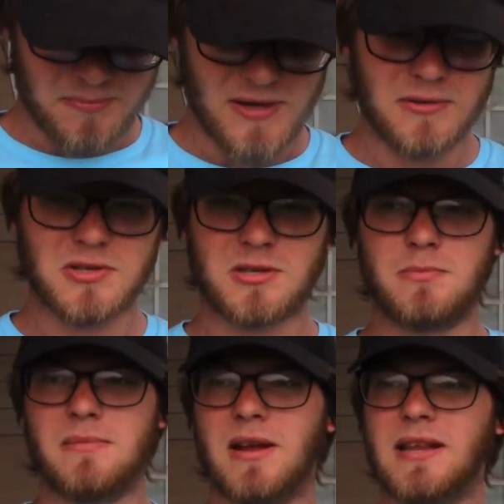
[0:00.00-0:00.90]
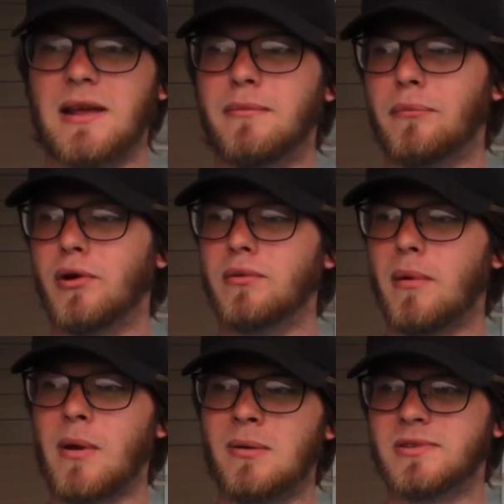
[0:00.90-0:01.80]
me. It was just me, my dad, my brother. My
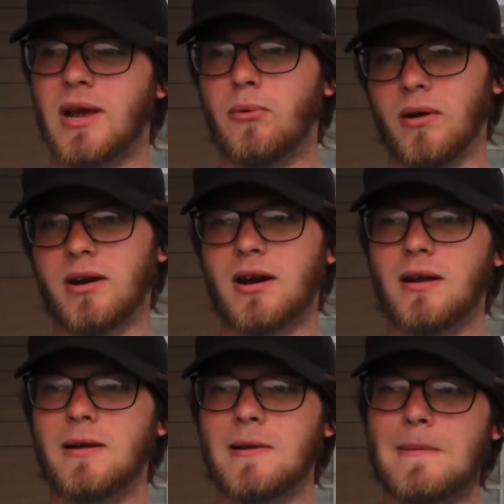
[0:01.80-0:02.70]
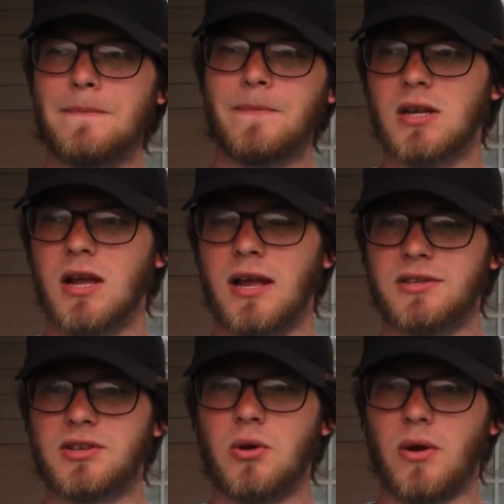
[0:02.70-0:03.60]
mom was at work. And
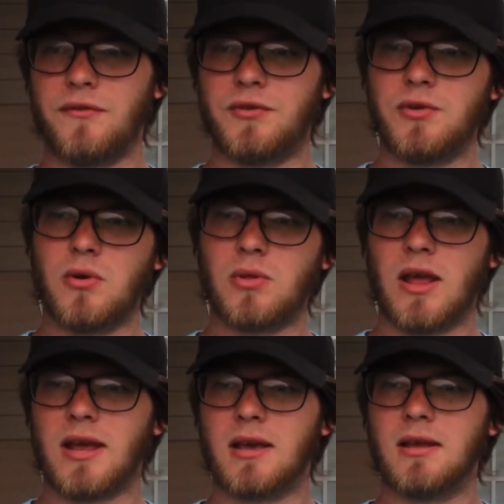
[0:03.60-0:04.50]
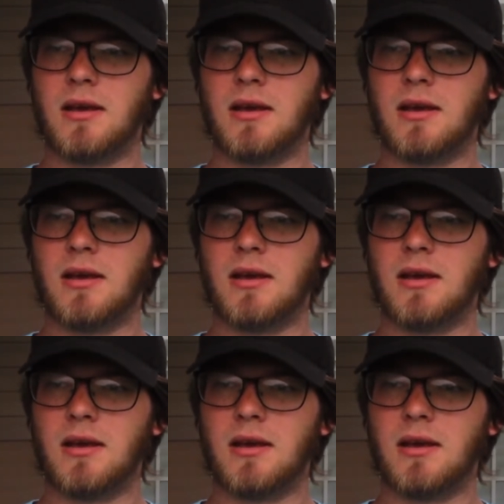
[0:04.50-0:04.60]
so if you know, like,